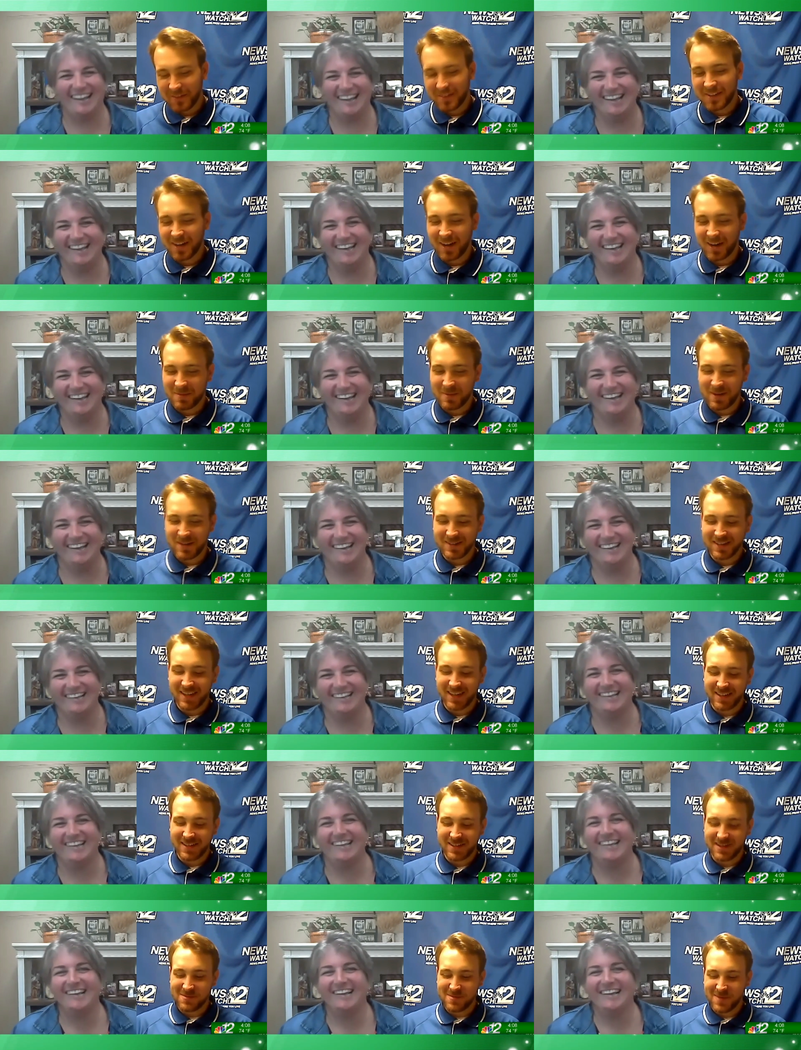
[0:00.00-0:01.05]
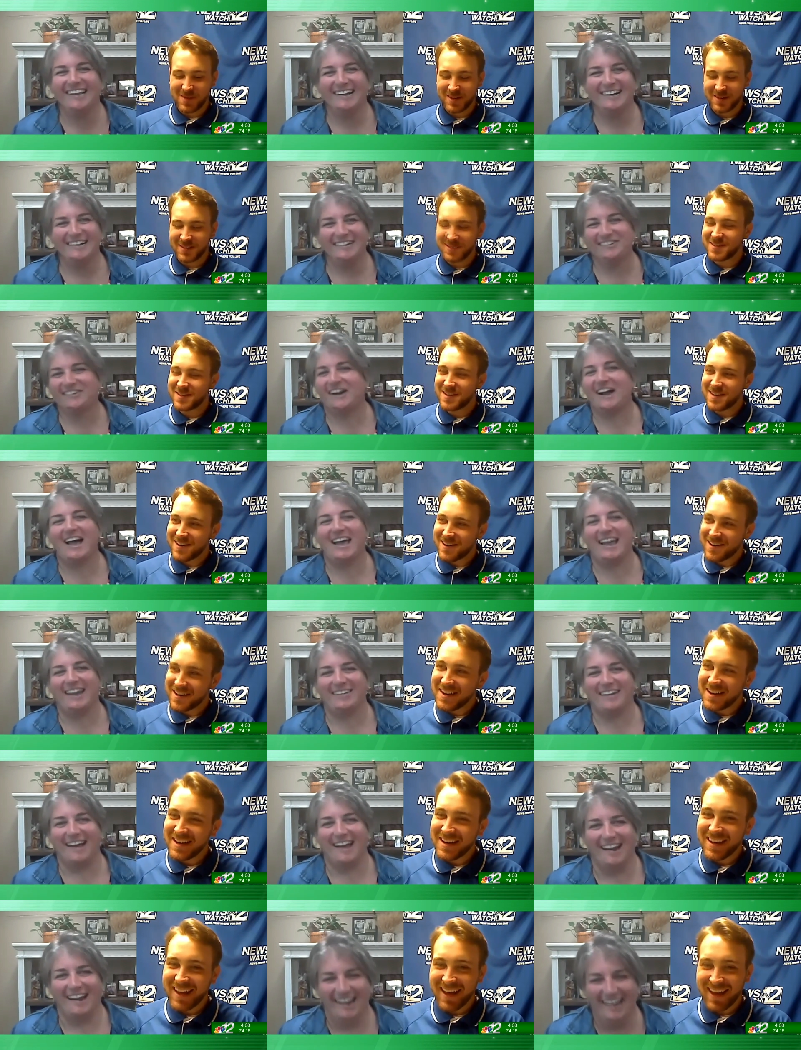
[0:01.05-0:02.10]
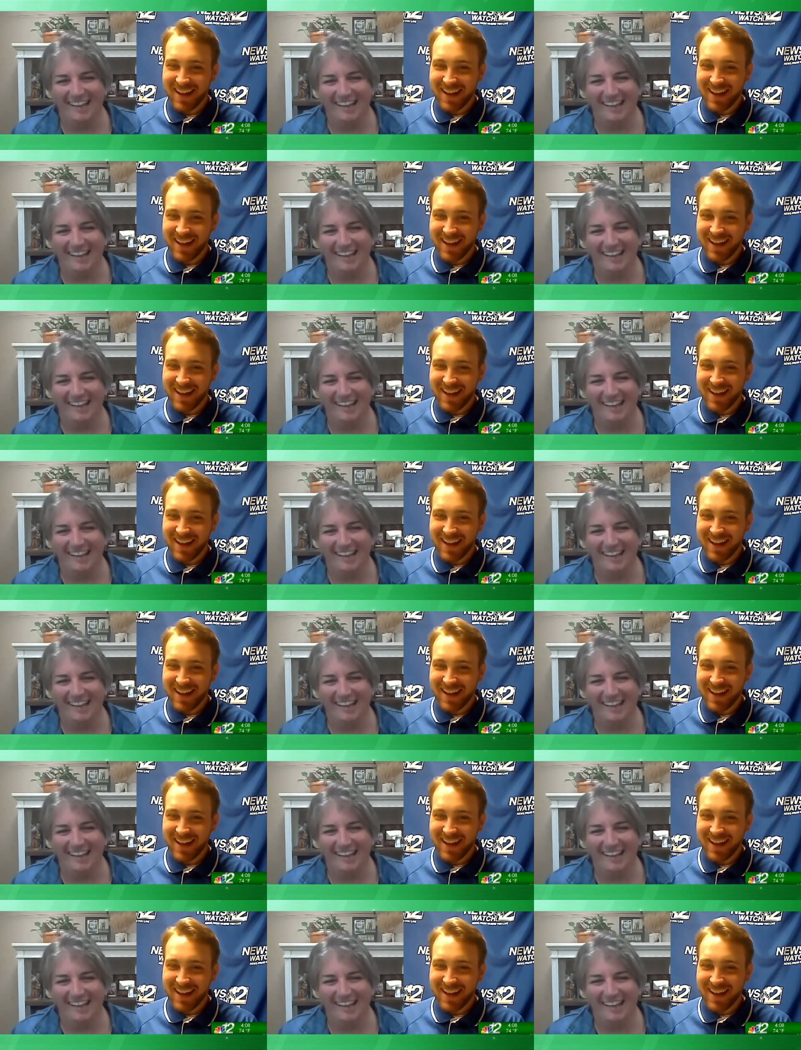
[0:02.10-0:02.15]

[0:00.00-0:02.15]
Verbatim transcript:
Speaker 1: we don't have to talk about that too much. Right, Dirty